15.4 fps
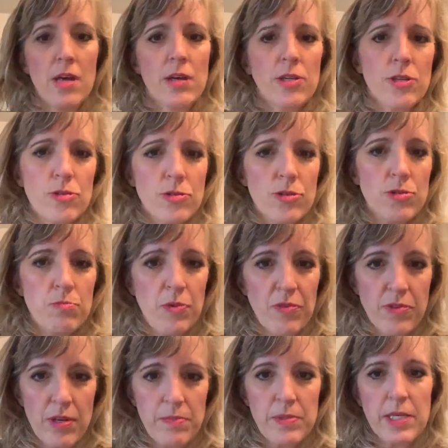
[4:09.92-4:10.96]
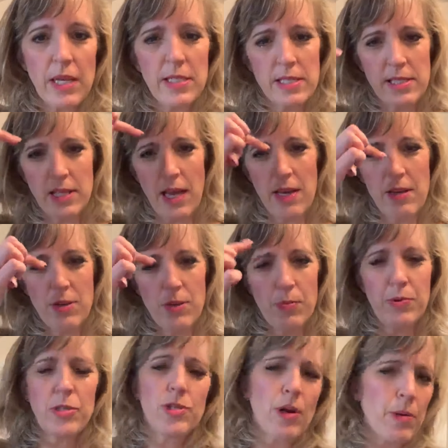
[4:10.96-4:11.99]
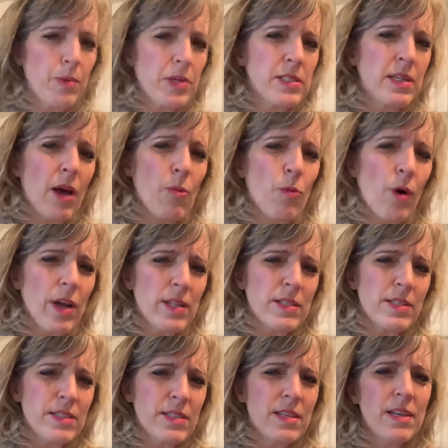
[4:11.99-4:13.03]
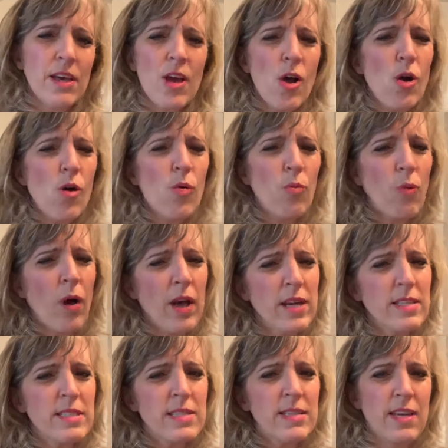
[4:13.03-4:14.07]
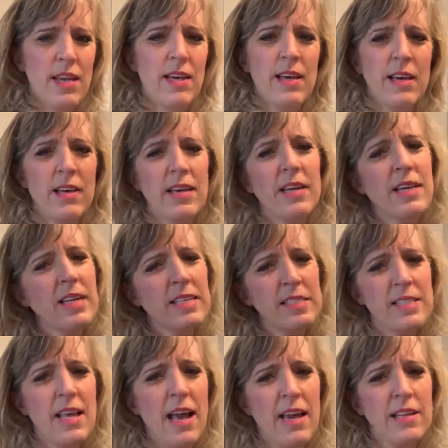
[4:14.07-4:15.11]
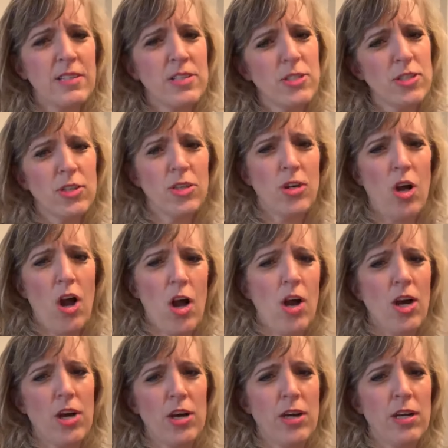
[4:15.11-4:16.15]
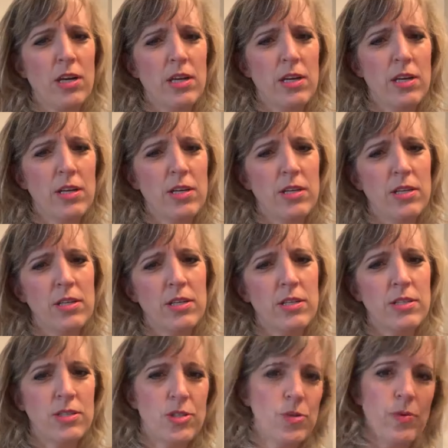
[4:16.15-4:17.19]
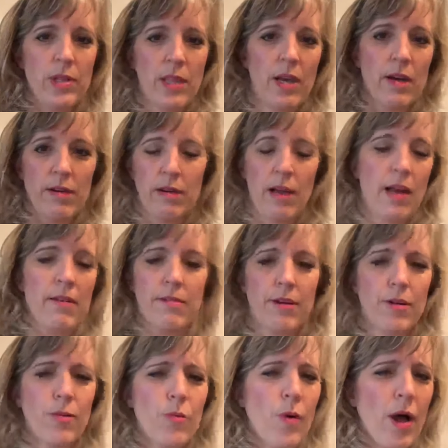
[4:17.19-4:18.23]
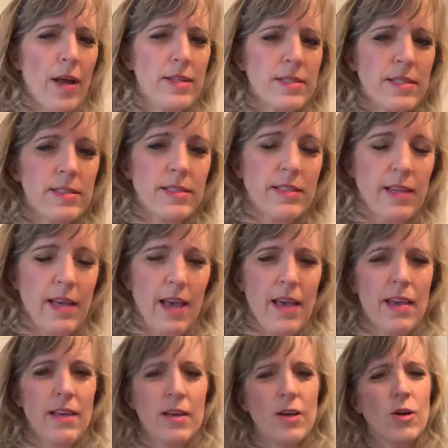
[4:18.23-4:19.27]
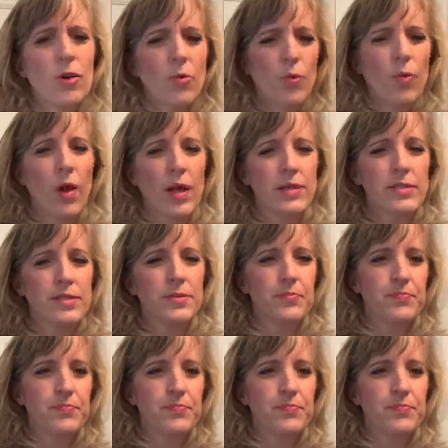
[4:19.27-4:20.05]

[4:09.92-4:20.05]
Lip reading: you move them side to side, and you put your eyebrows down. What is that car doing there? I don't know. What? Okay, what?